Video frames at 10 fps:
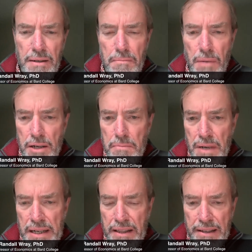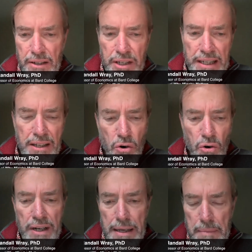modern money theory,
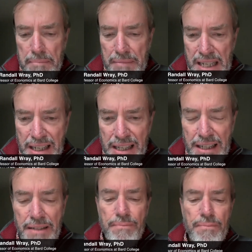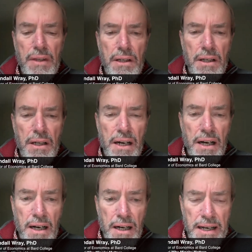or MMT,
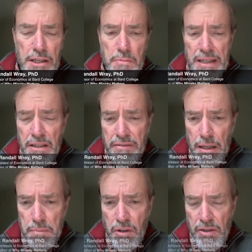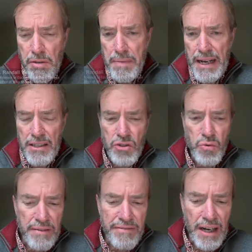has been developed over the past
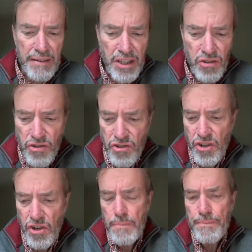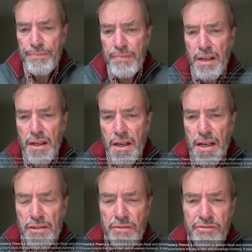25 years or so
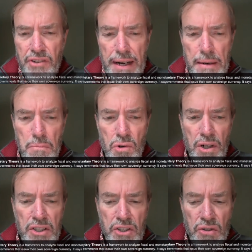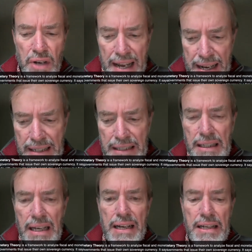as a framework to
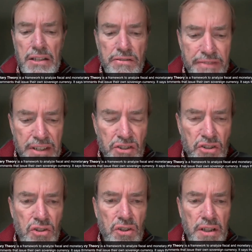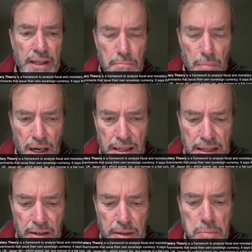analyze fiscal and
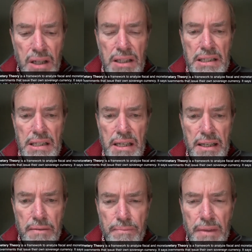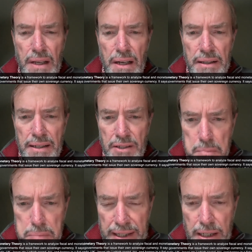monetary policy that's
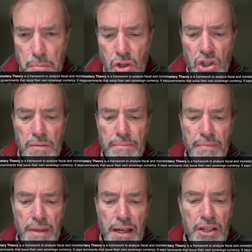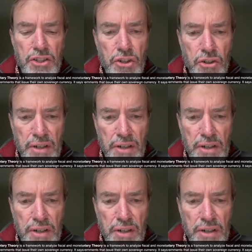applicable to